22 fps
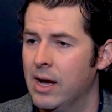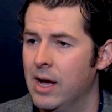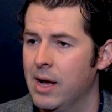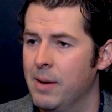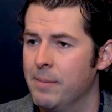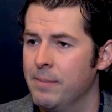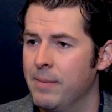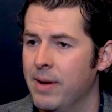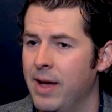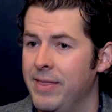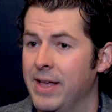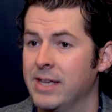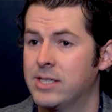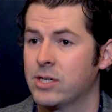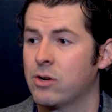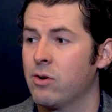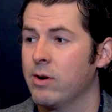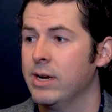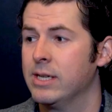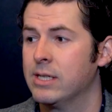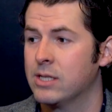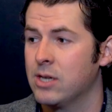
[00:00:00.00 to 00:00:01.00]
and that's
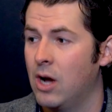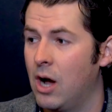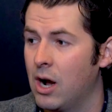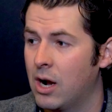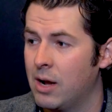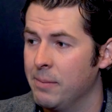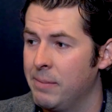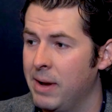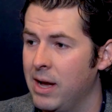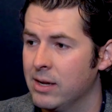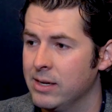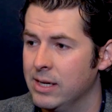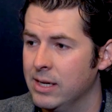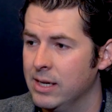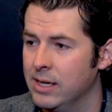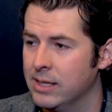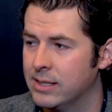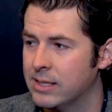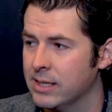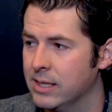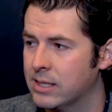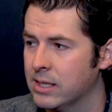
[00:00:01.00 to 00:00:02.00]
great to talk about.
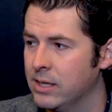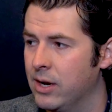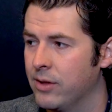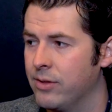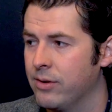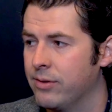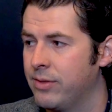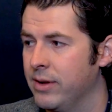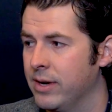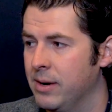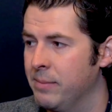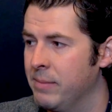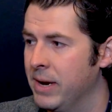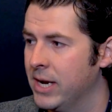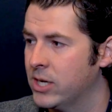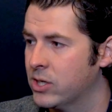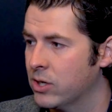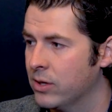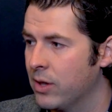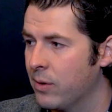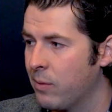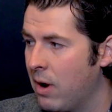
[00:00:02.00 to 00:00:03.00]
It's another thing to make
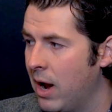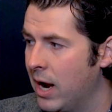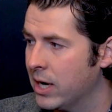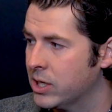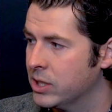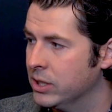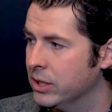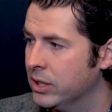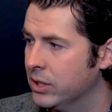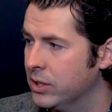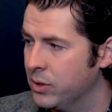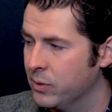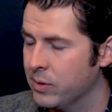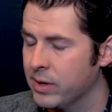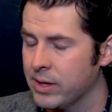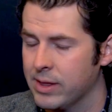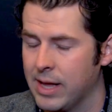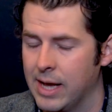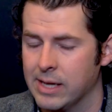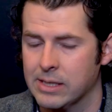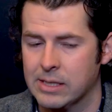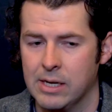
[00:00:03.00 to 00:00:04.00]
sure that we're actually
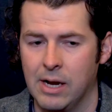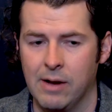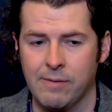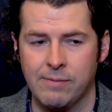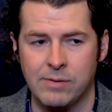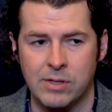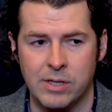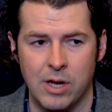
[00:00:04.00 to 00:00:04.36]
doing that stuff.